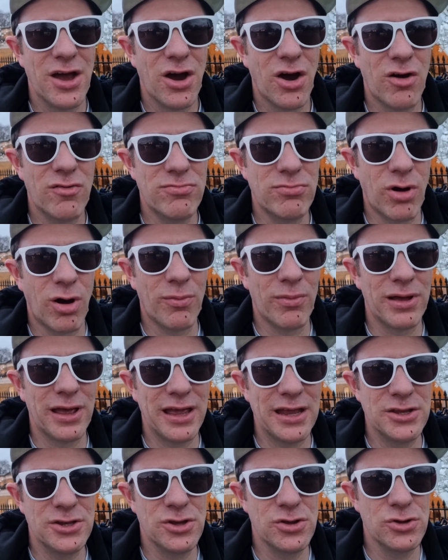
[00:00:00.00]
of MoMA
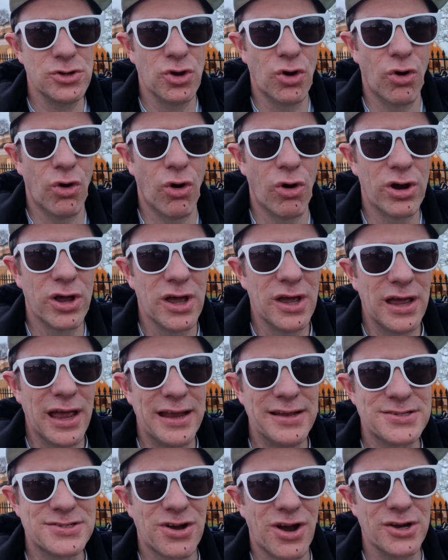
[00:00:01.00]
in New York
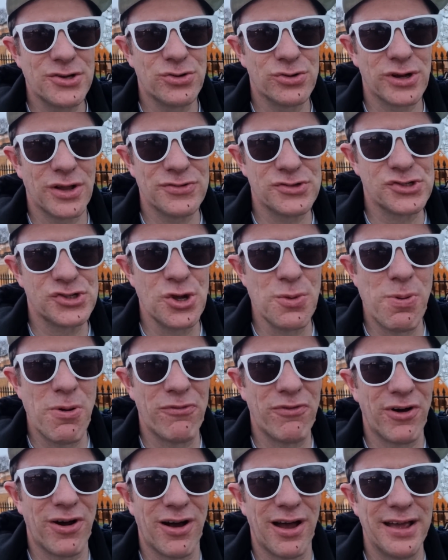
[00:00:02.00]
entitled
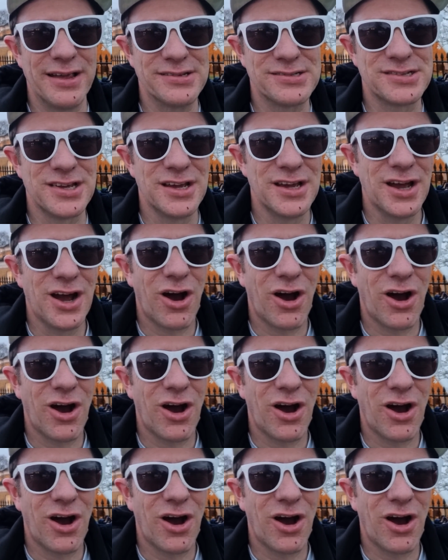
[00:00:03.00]
Unsupervised.